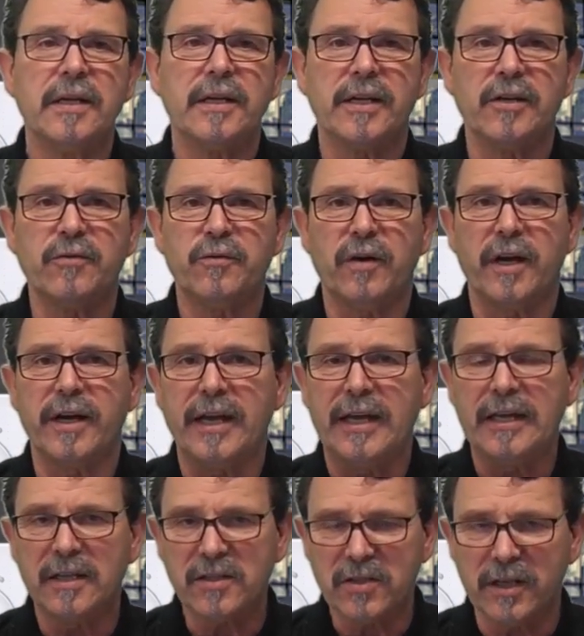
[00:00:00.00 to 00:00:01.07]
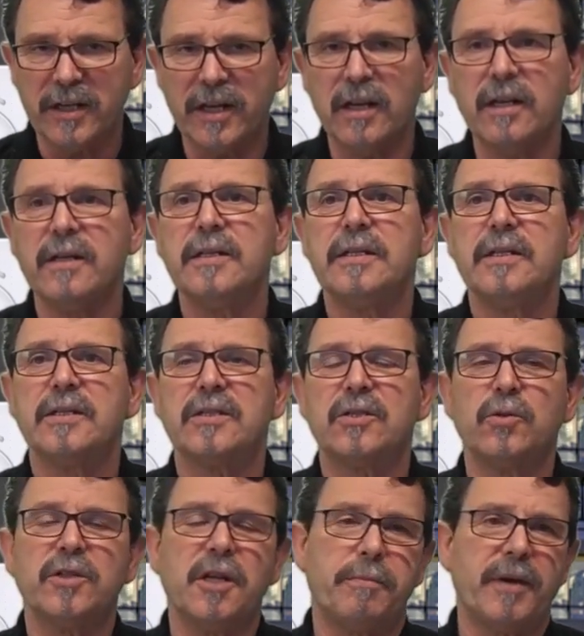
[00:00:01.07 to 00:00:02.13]
If I exhale, so
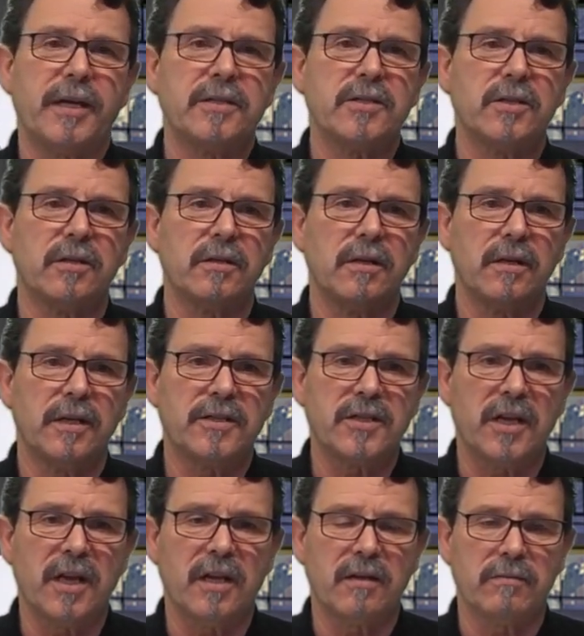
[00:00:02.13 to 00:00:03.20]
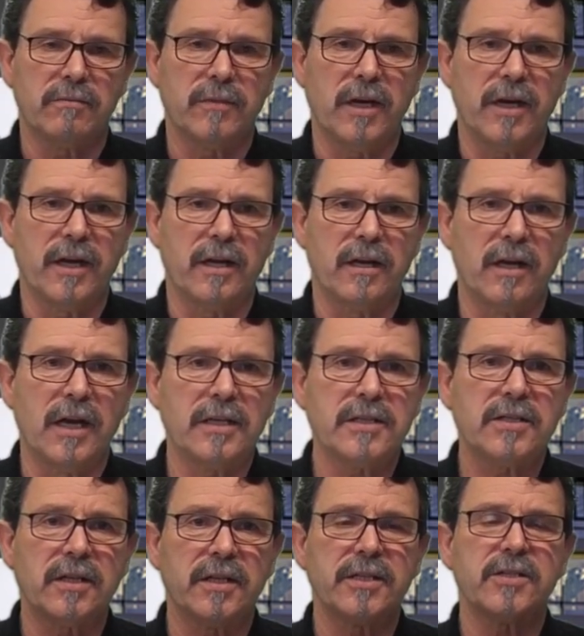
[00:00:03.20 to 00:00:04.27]
it depends on, let's say, my lung
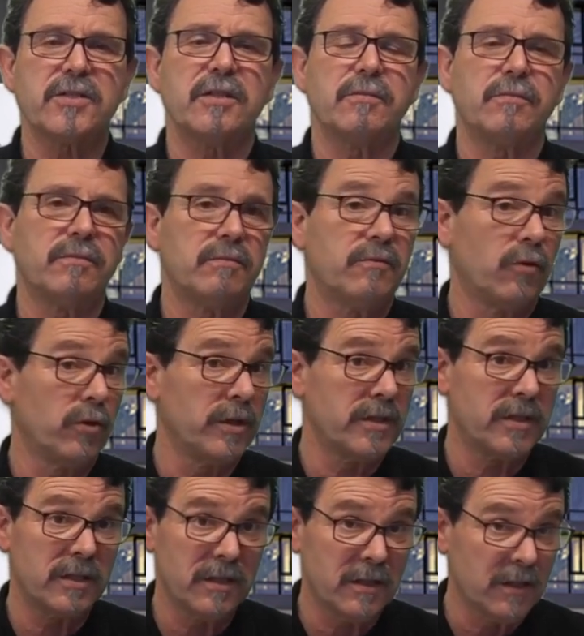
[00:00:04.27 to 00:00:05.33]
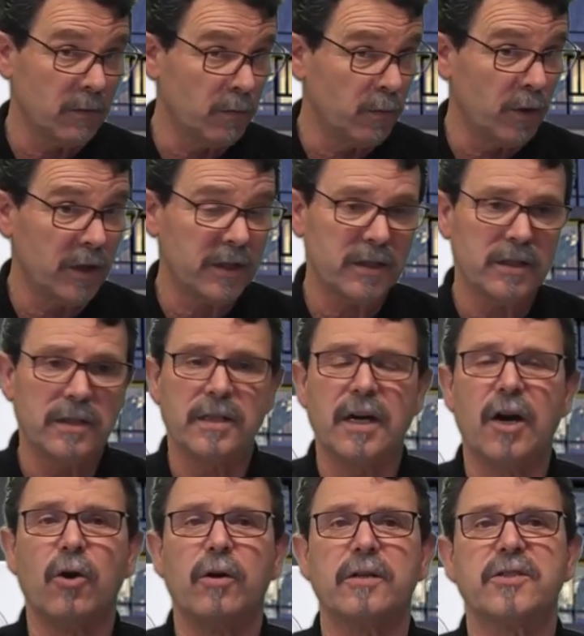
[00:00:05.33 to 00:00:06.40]
size, for instance,
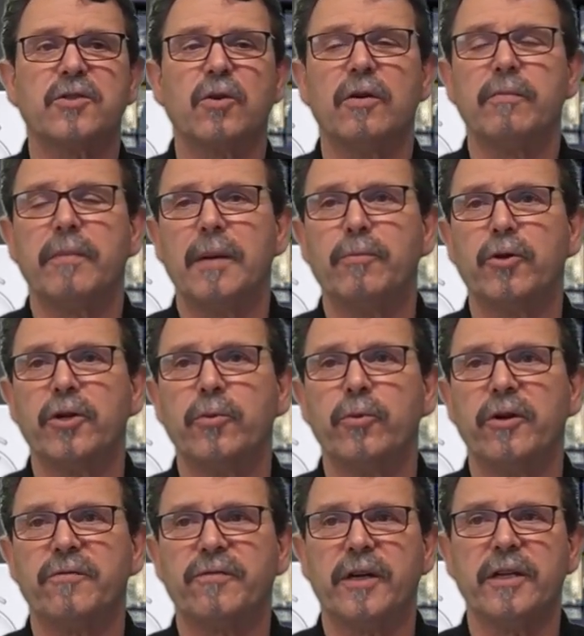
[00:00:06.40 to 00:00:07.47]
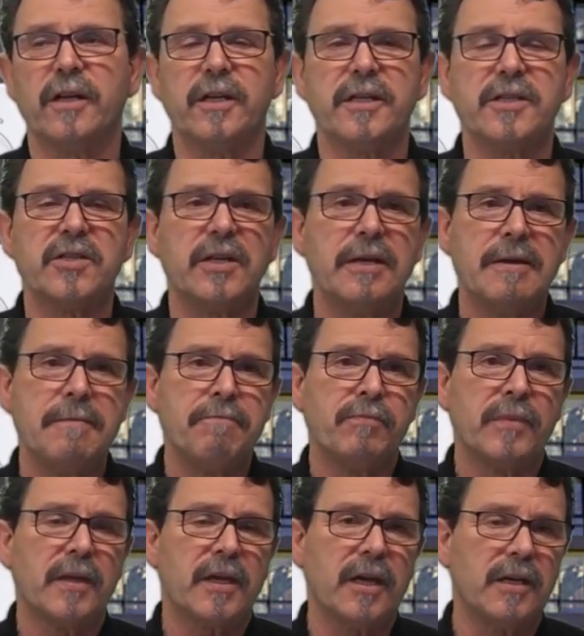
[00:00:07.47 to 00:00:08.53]
how strong my body work finally is,
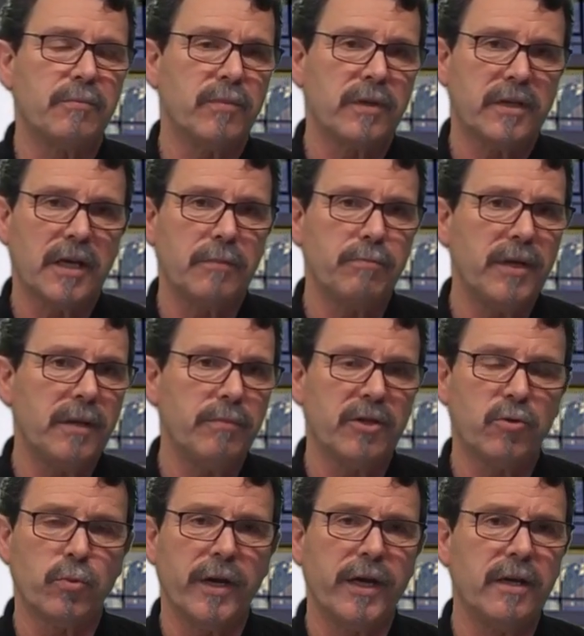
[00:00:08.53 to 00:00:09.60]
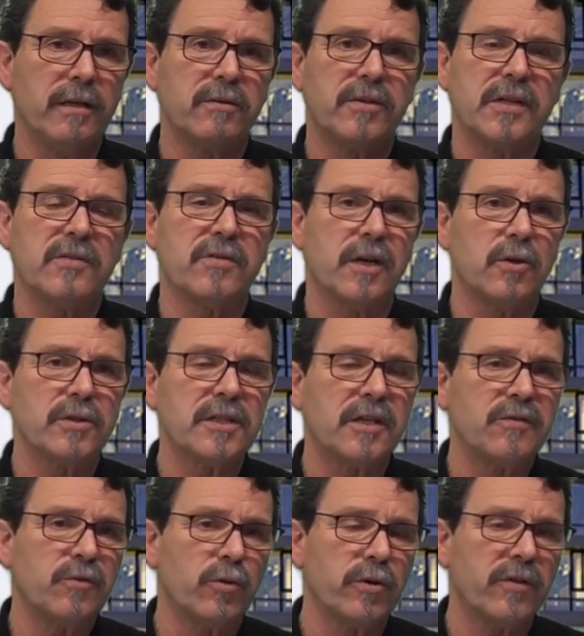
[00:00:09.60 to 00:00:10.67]
can be between 10,000
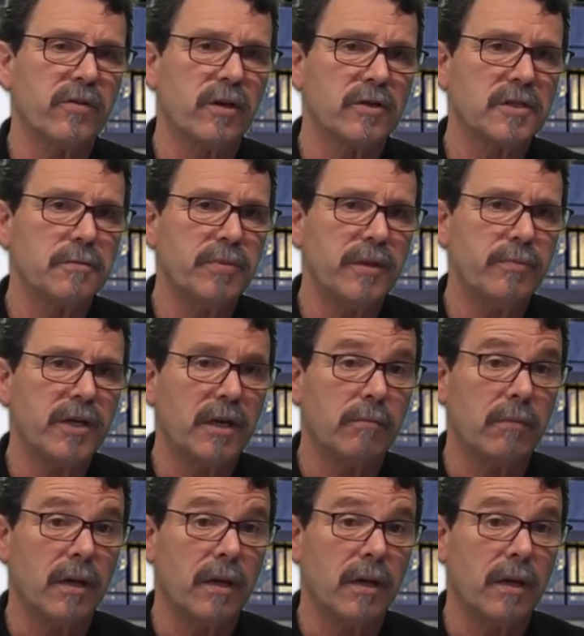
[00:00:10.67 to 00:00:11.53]
and 40,000 ppm